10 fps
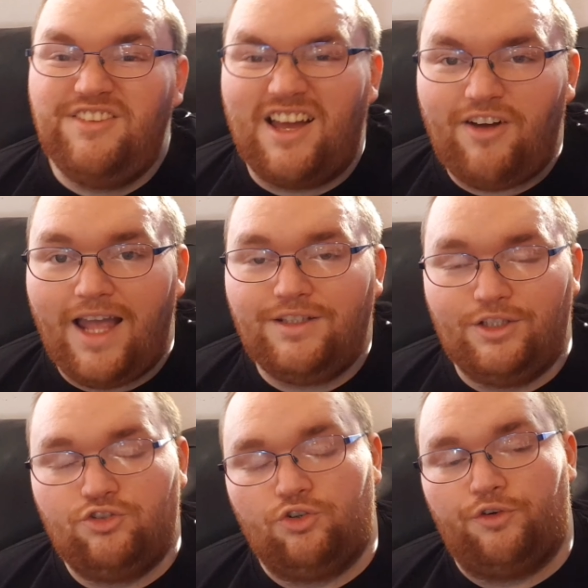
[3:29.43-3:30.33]
Never
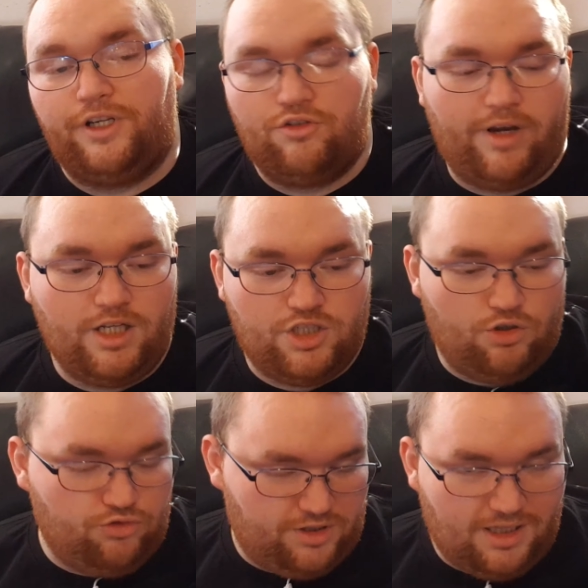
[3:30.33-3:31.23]
Ending Story, great
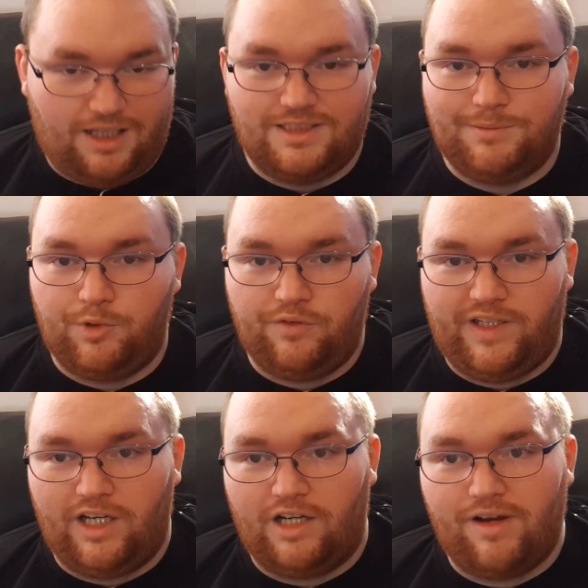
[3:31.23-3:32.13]
children's classic
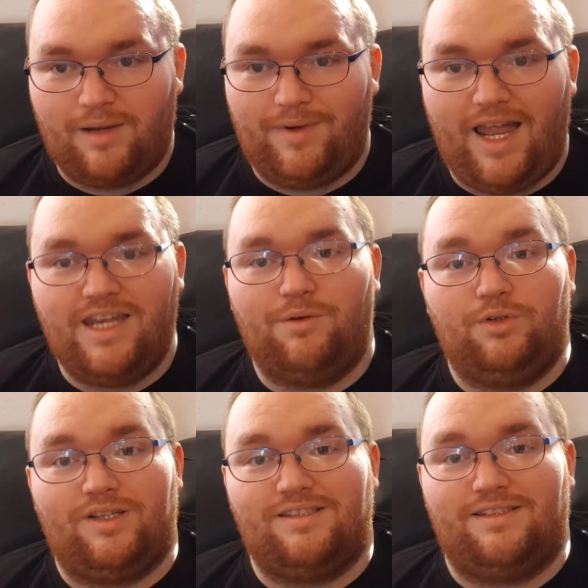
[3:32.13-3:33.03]
movie. I recommend anyone
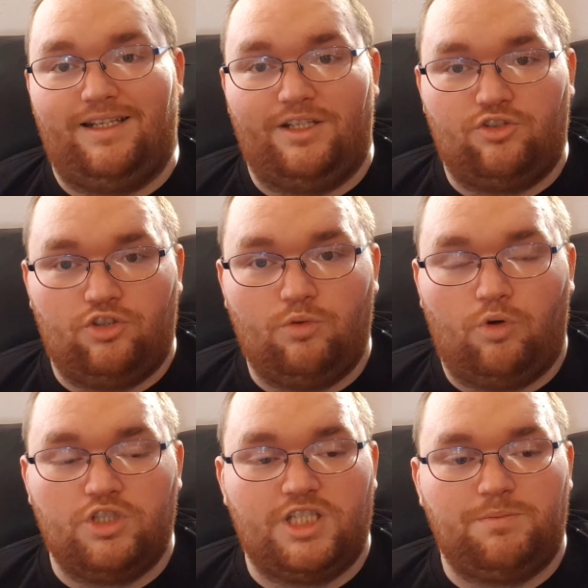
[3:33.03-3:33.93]
who hasn't seen this to
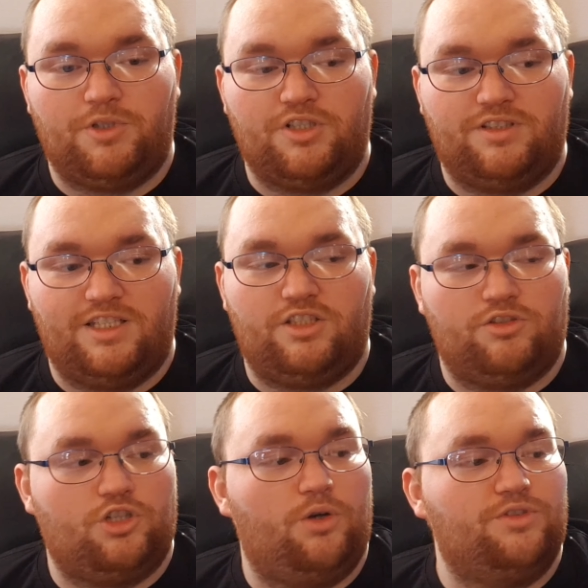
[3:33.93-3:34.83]
watch this, because this
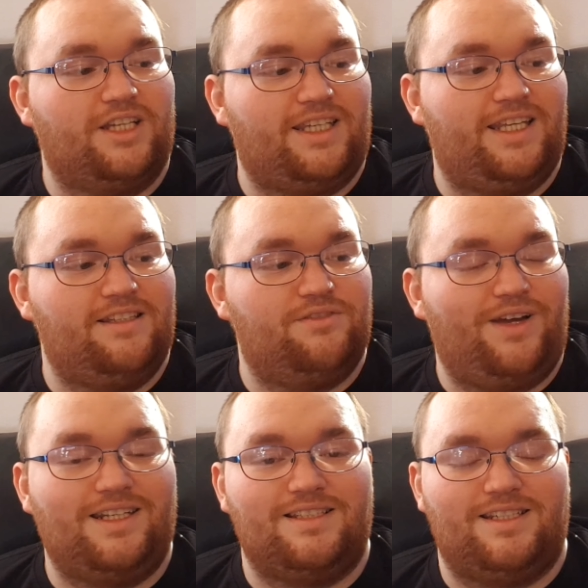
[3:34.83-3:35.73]
shows that kids'
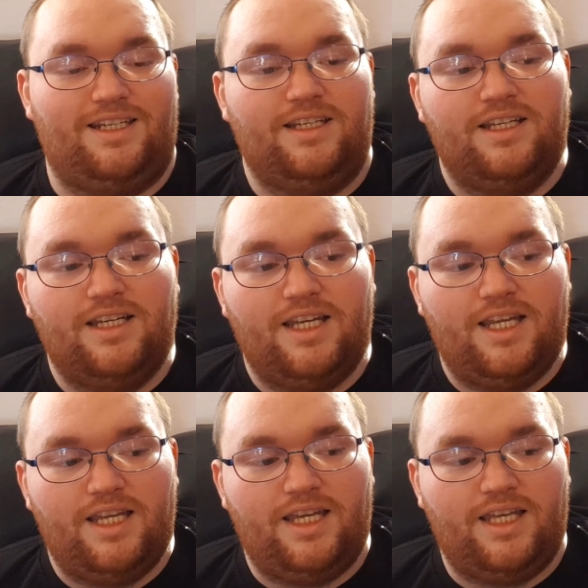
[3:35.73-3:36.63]
fantasy
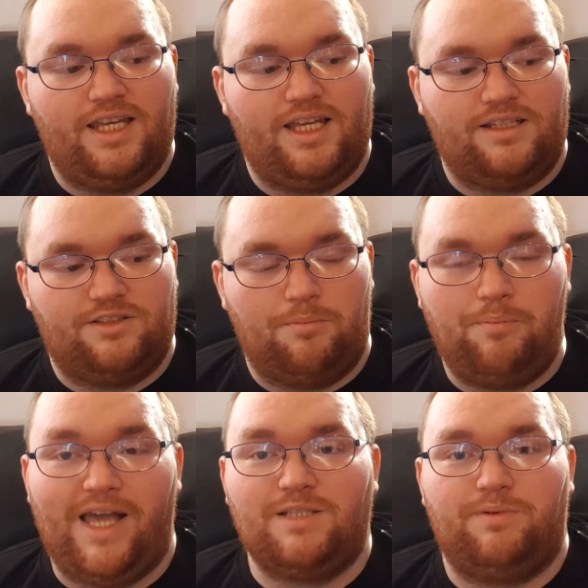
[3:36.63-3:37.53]
is the
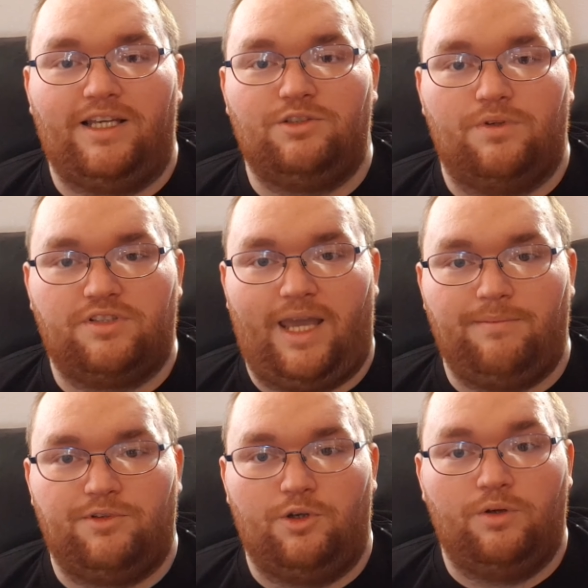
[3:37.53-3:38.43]
best place to
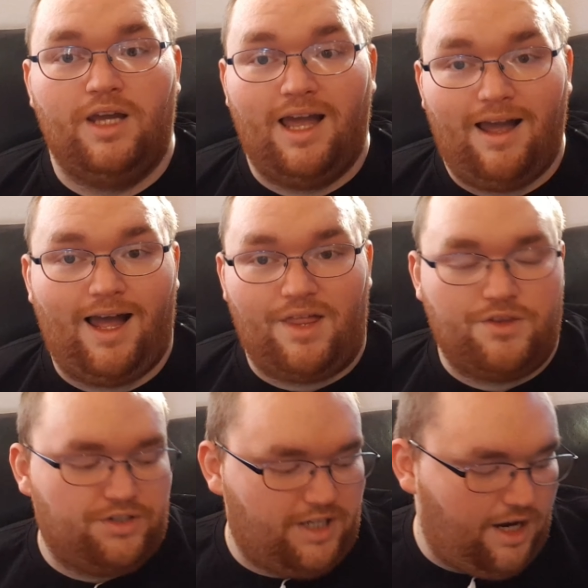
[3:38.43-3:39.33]
escape to and
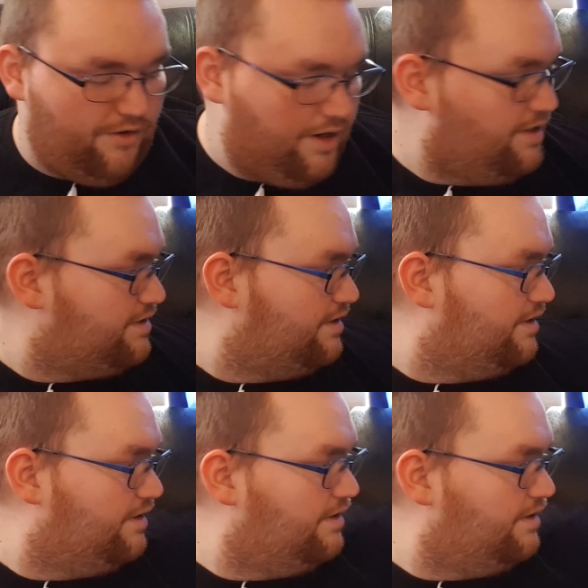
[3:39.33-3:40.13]
the scariest.